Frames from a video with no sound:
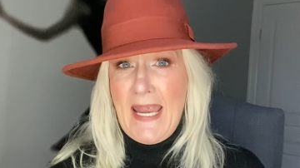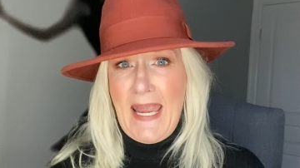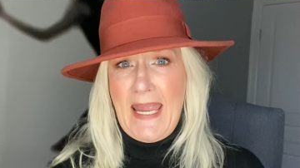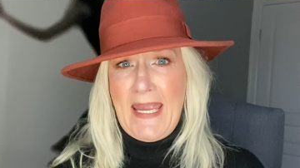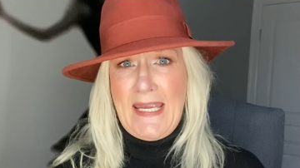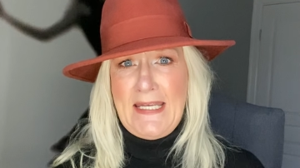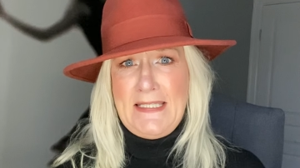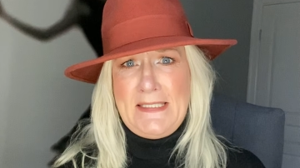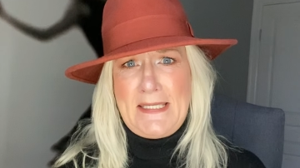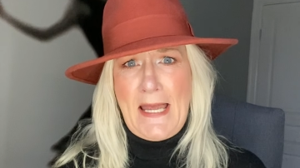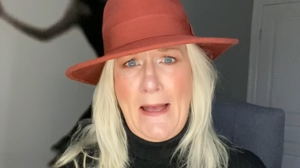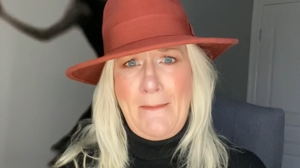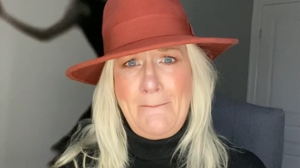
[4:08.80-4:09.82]
And
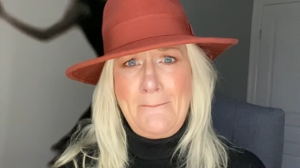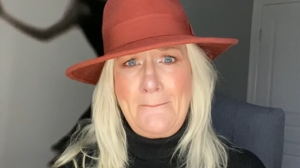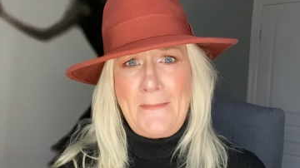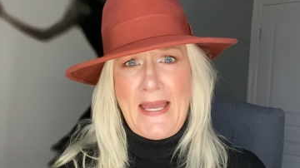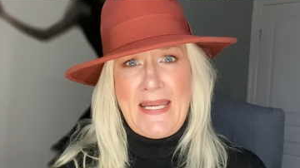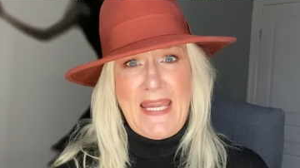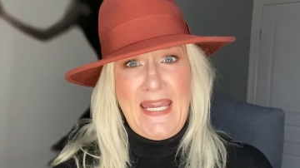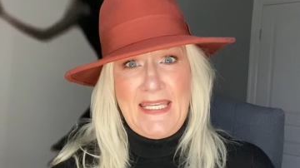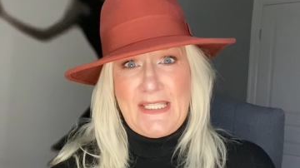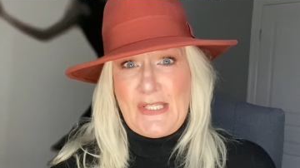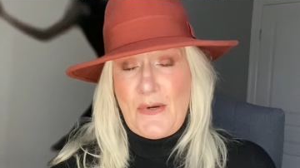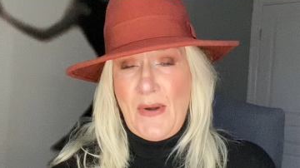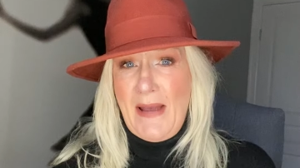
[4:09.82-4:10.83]
um, again,
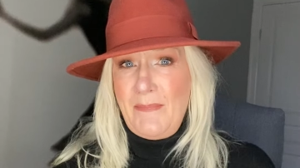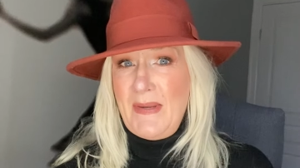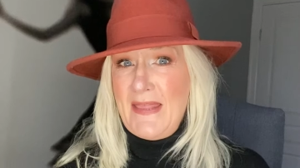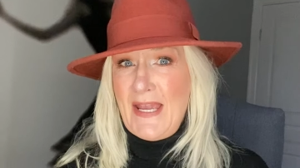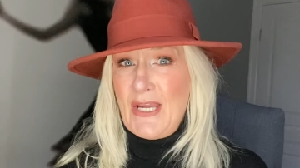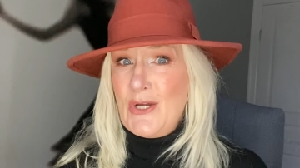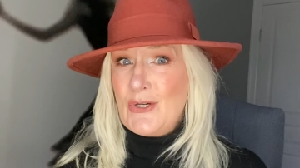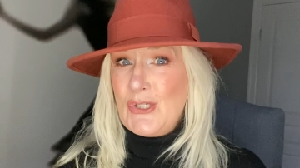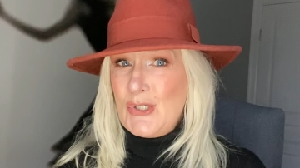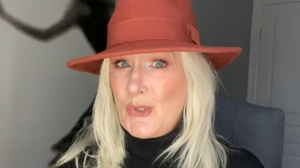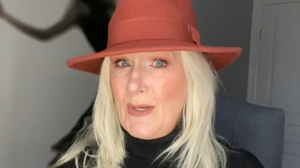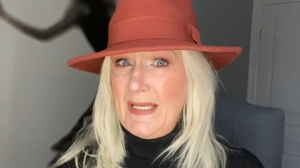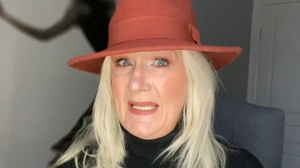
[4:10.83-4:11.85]
so happy that you're
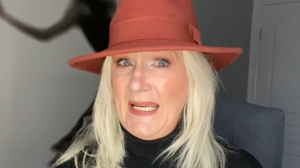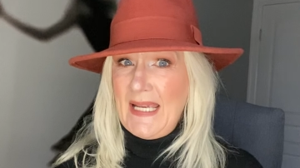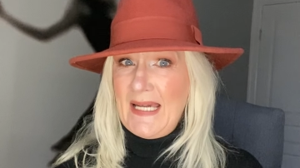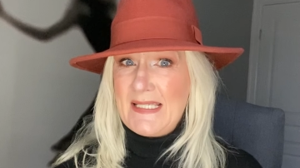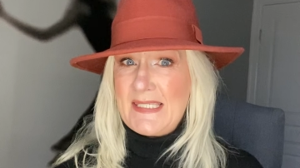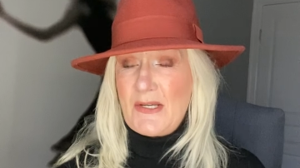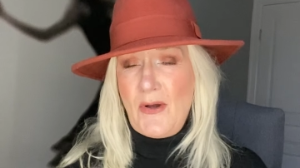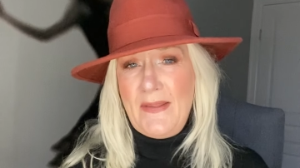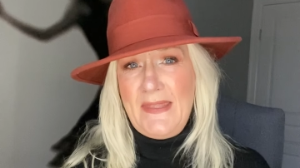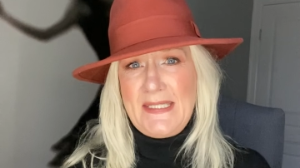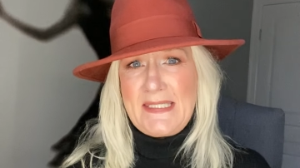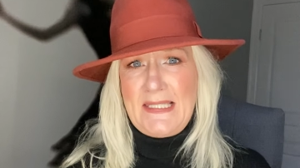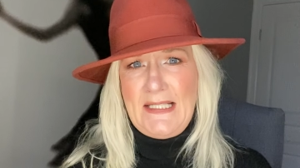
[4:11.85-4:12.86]
joining us on
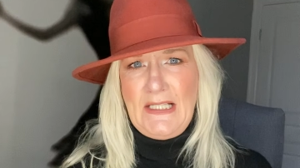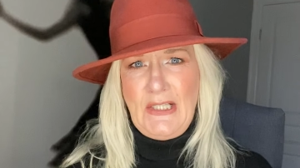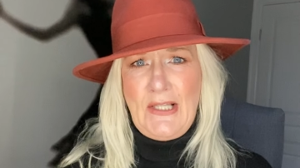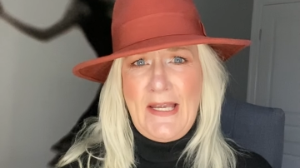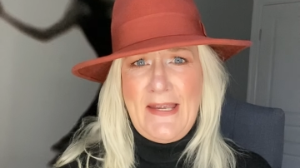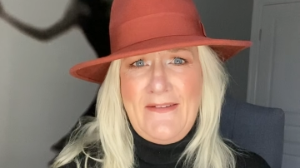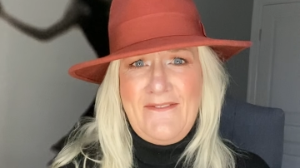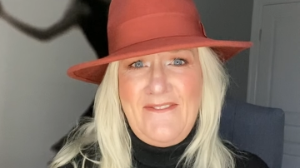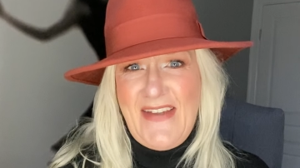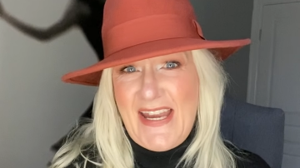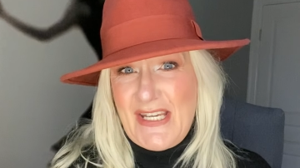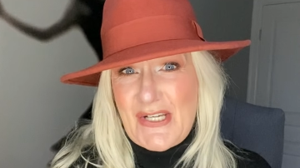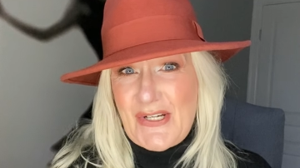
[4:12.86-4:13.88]
this little
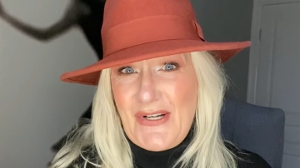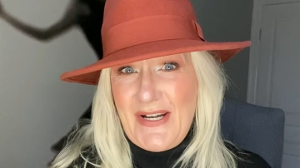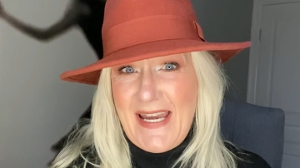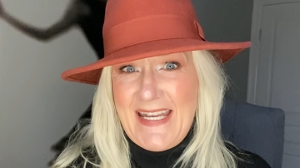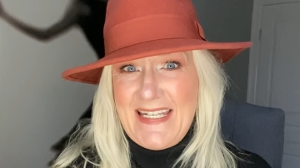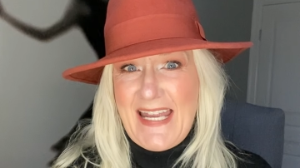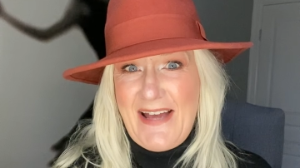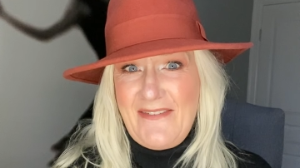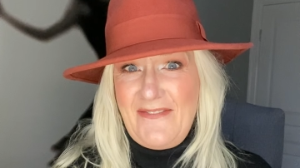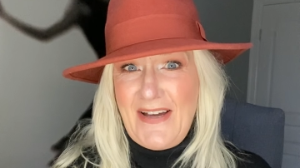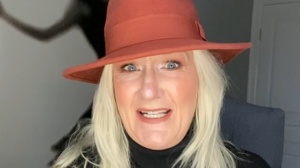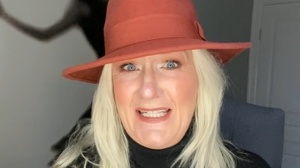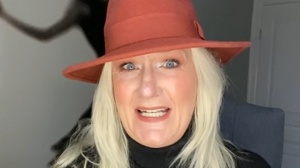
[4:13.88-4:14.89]
venture and have
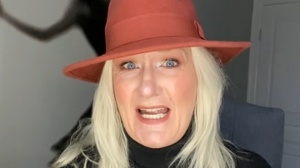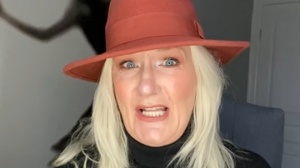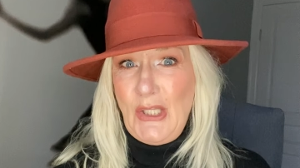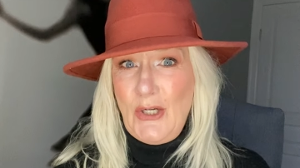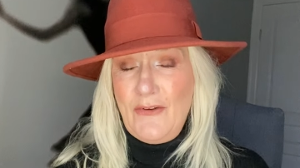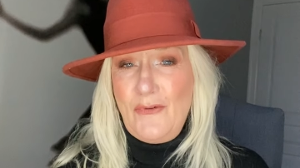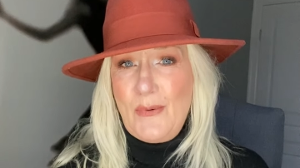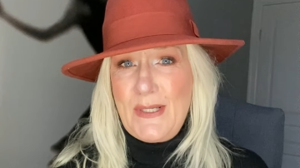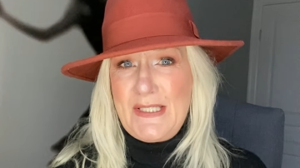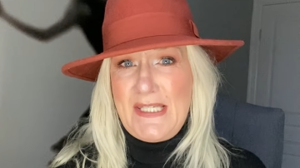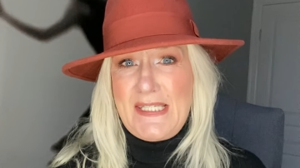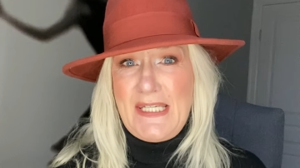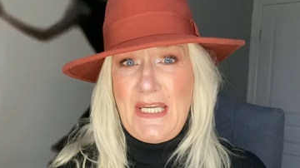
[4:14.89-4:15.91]
fun. And I look forward
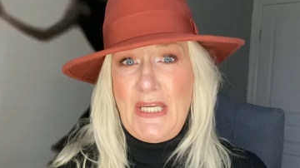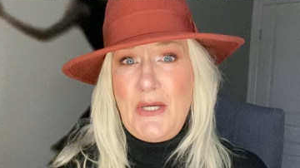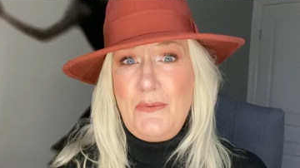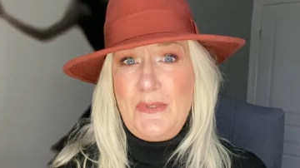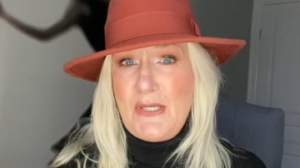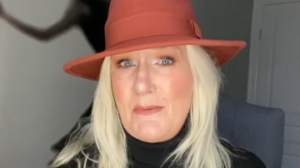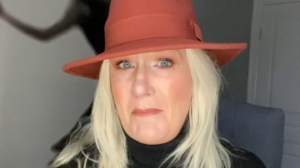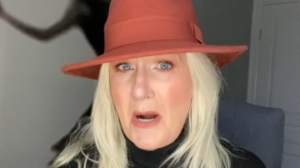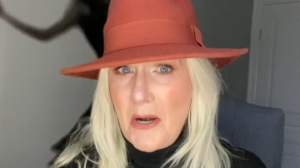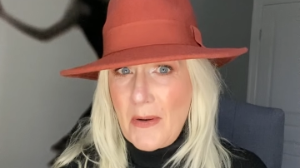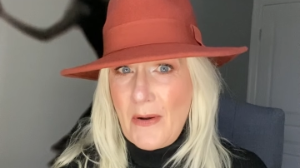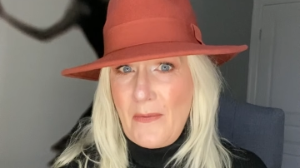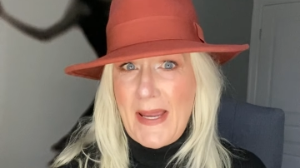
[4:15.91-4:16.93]
to seeing you
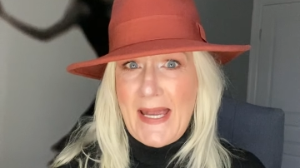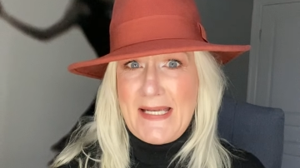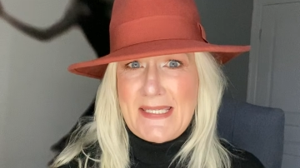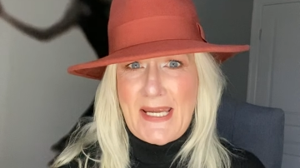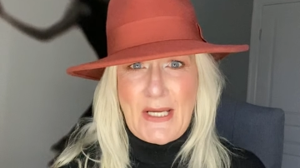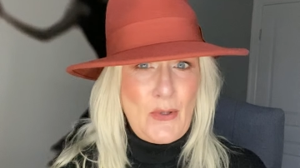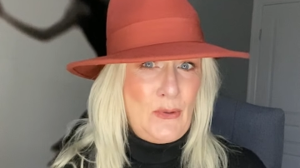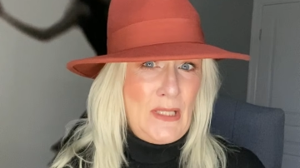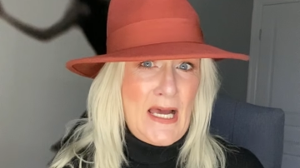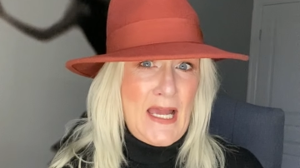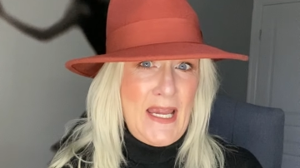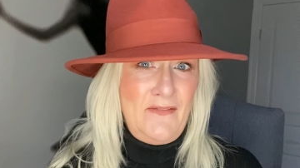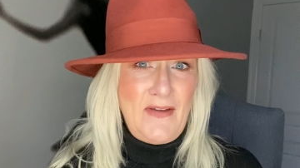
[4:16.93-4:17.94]
tomorrow as I go
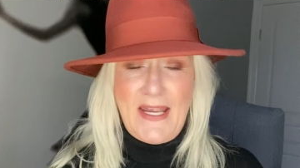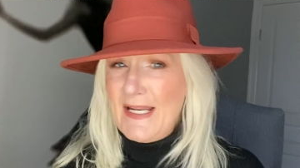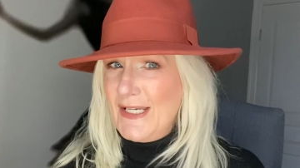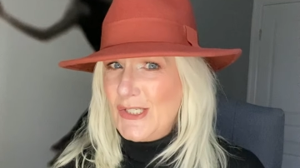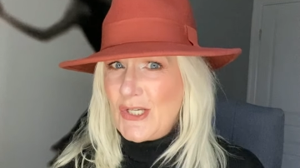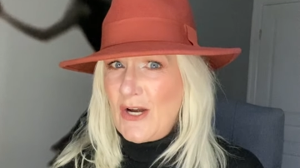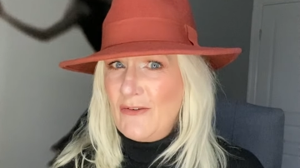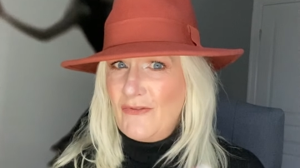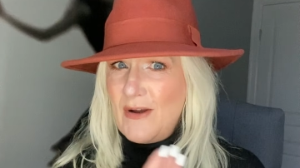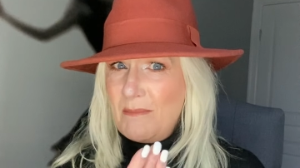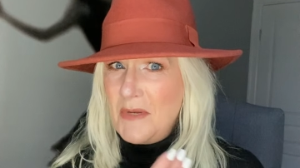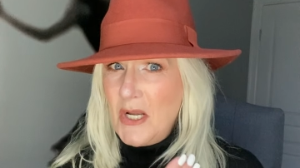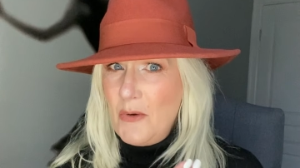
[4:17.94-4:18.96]
live and I start
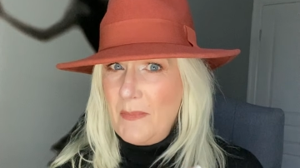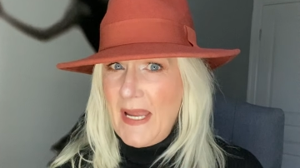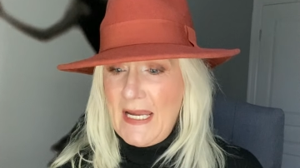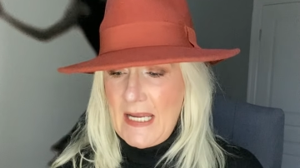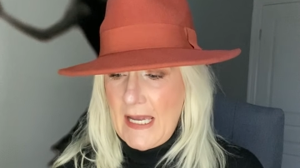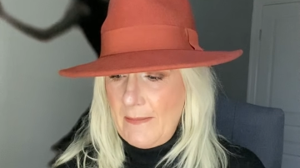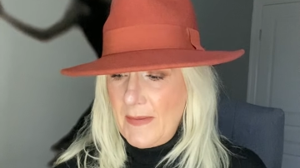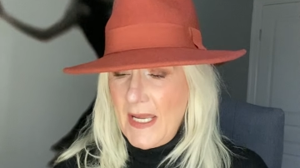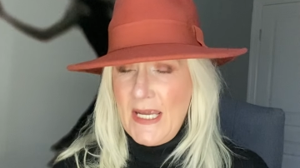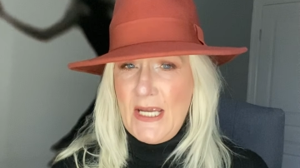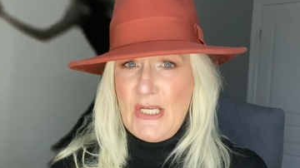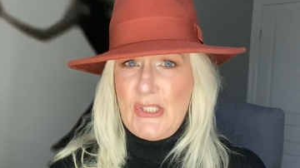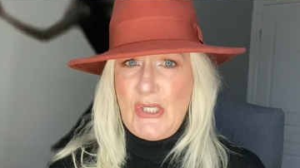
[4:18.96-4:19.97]
from no makeup
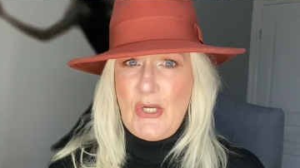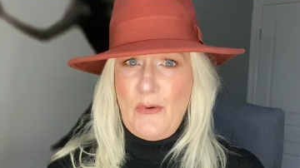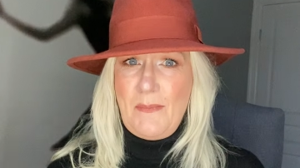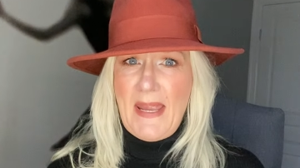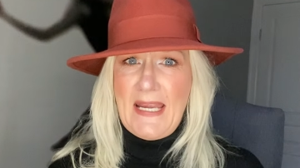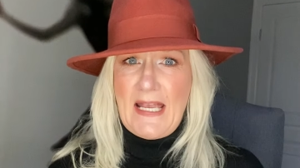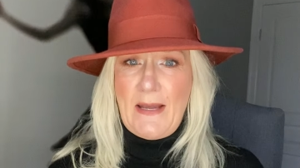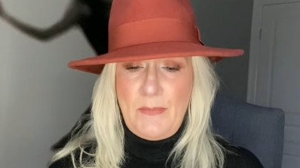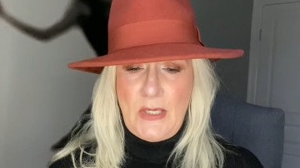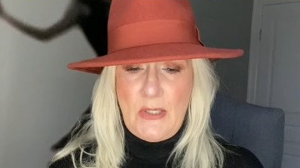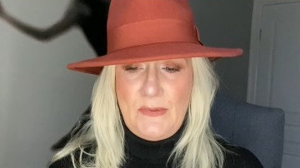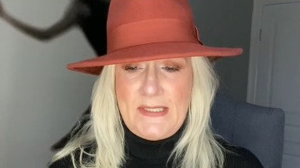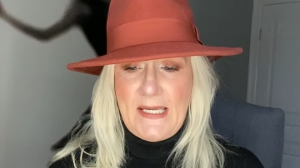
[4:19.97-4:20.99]
to makeup
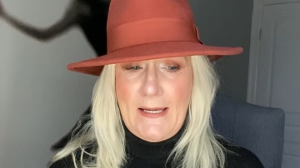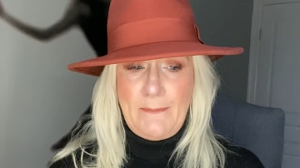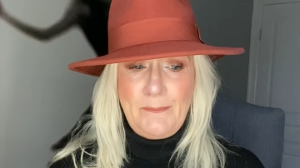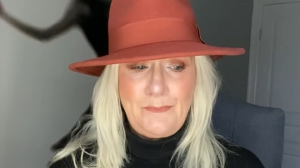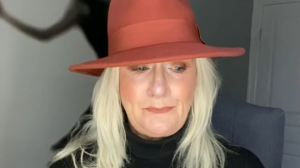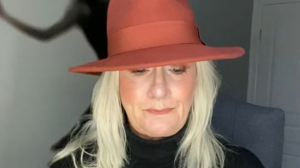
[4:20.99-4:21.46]
using